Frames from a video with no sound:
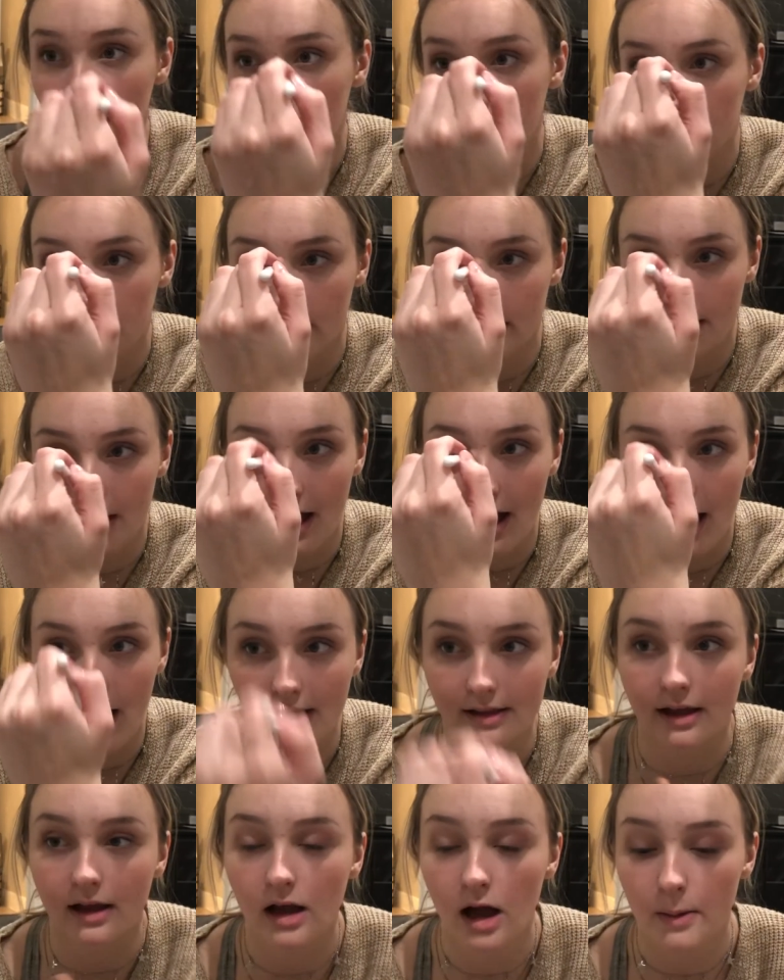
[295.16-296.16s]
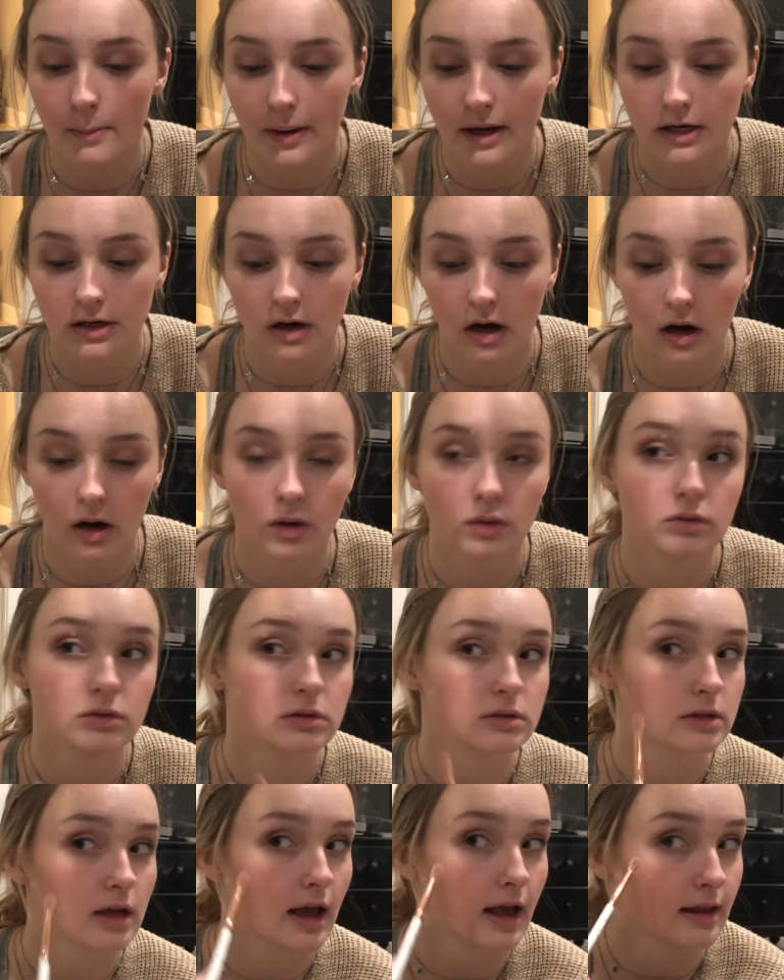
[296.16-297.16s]
Gotta get that highlight on my
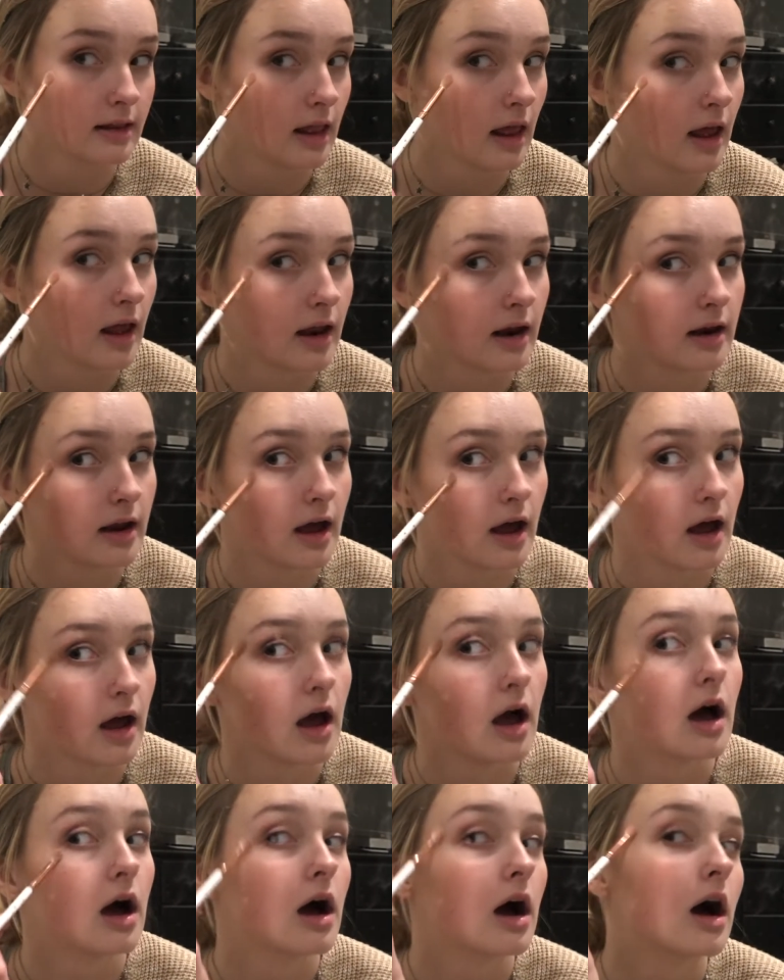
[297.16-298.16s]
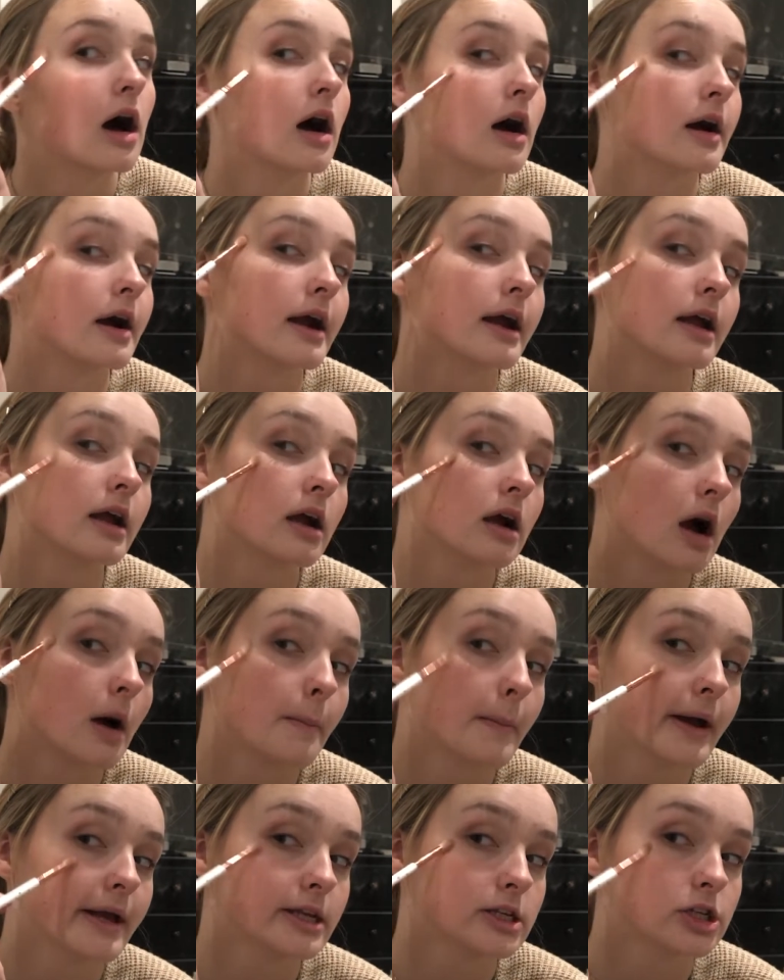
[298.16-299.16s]
nose and then right here
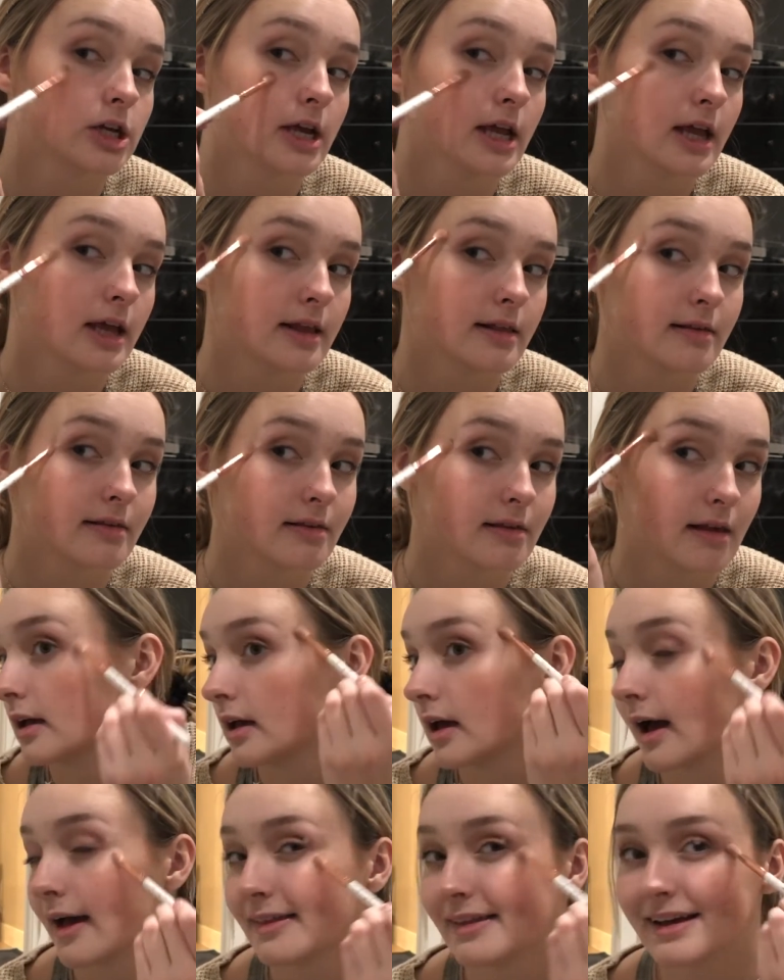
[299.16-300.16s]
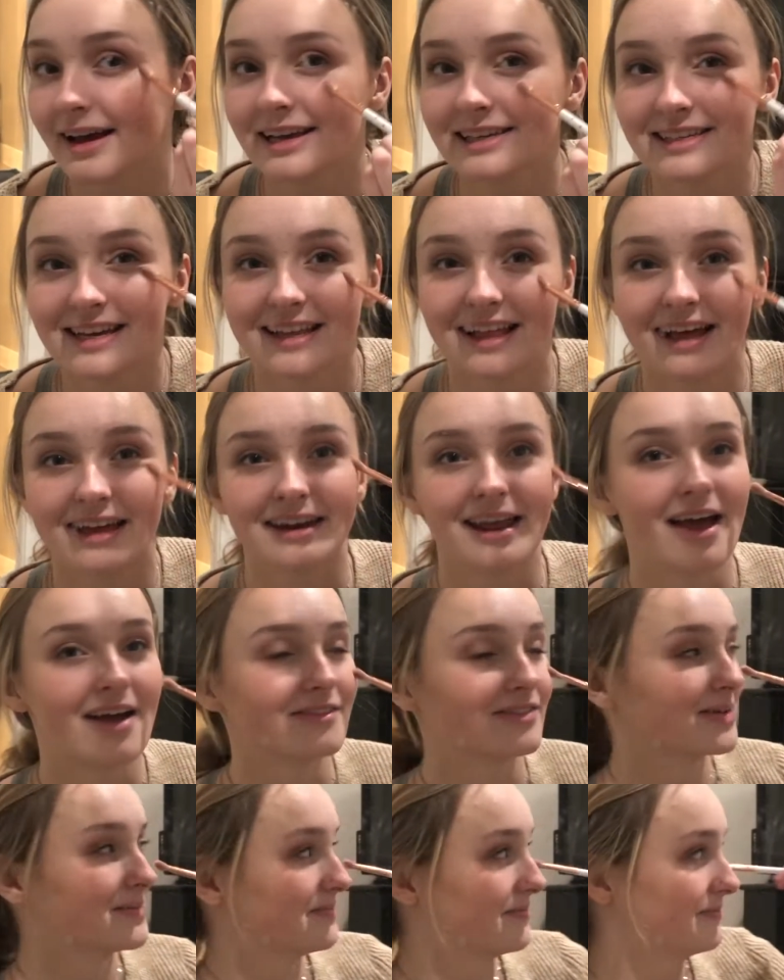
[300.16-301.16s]
on my cheeks. I think I say that in
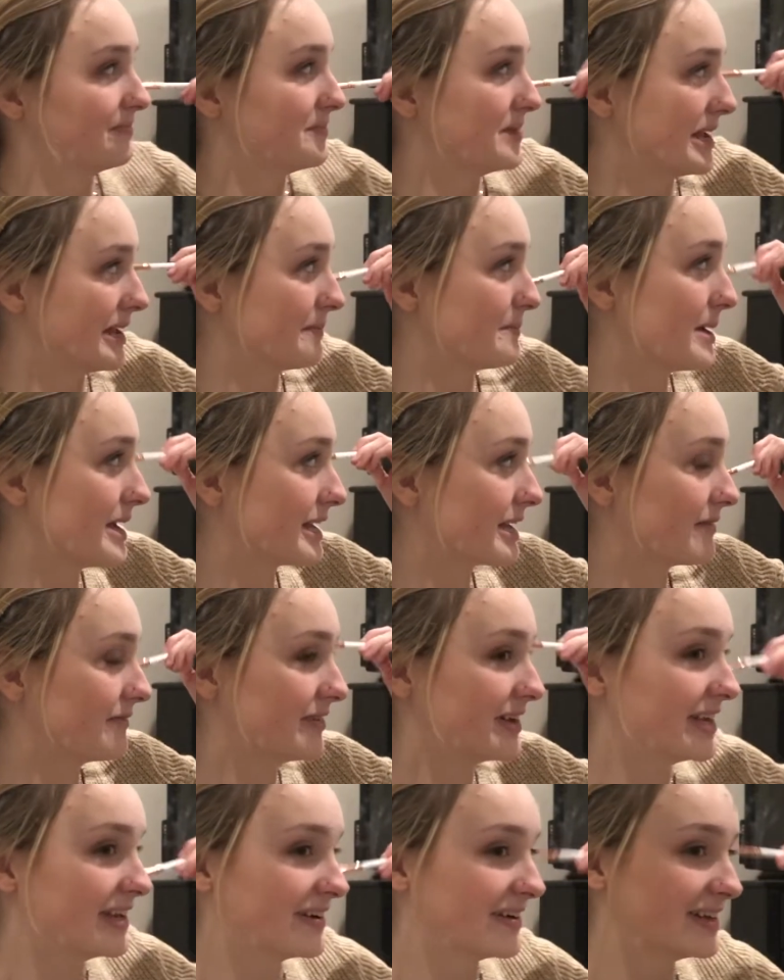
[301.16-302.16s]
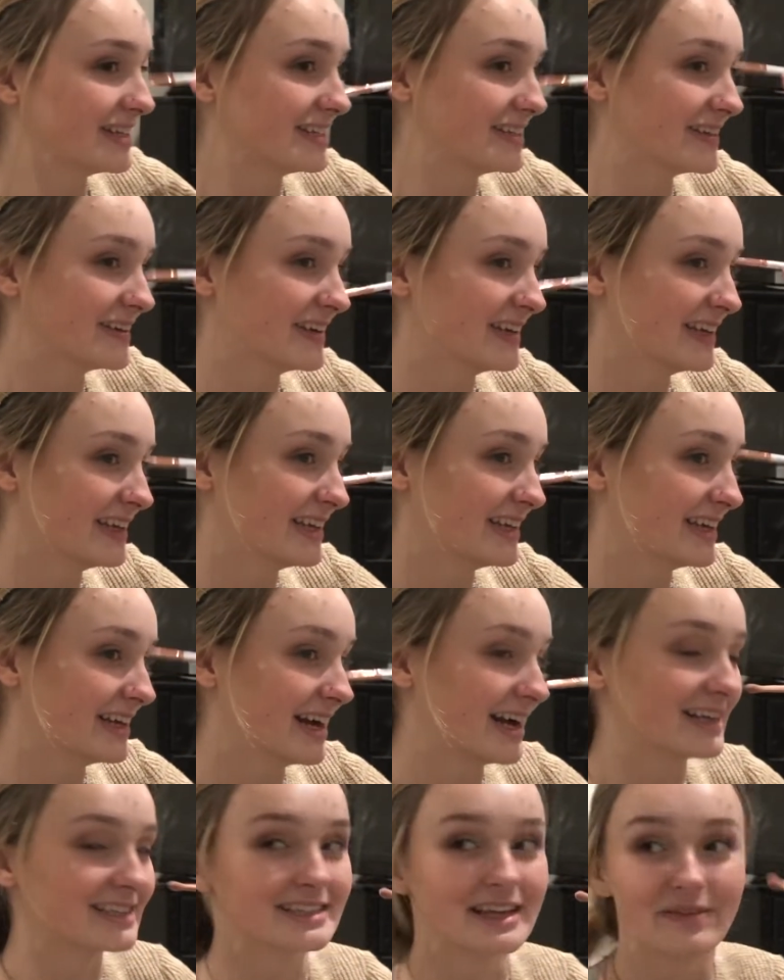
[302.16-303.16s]
every makeup video I do.
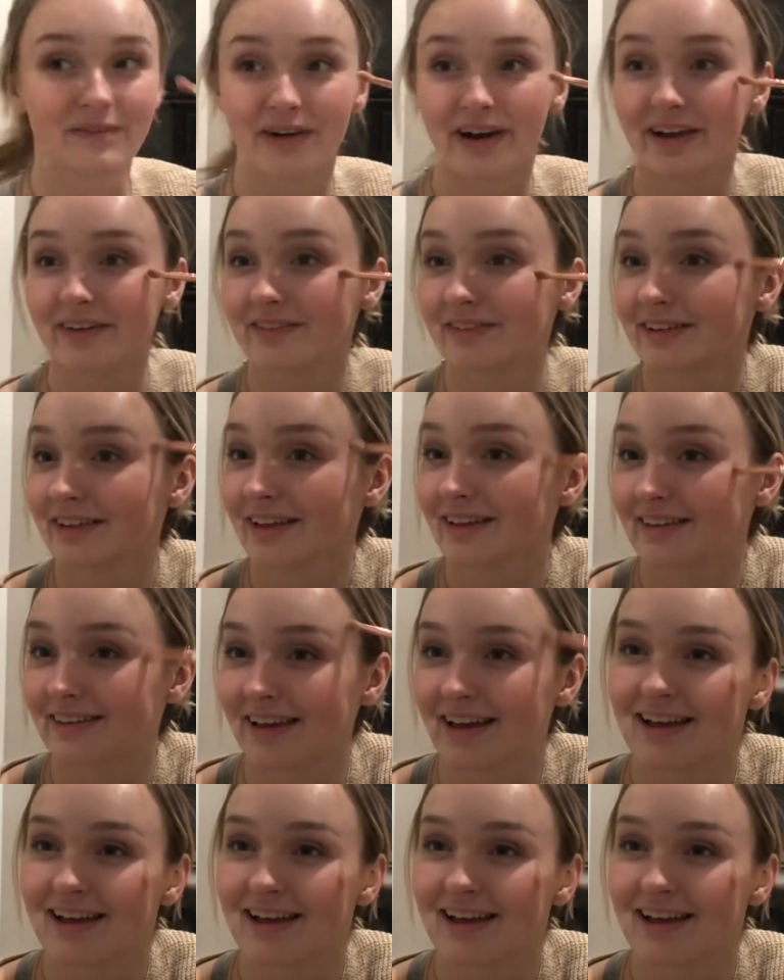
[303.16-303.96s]
I say, whatever this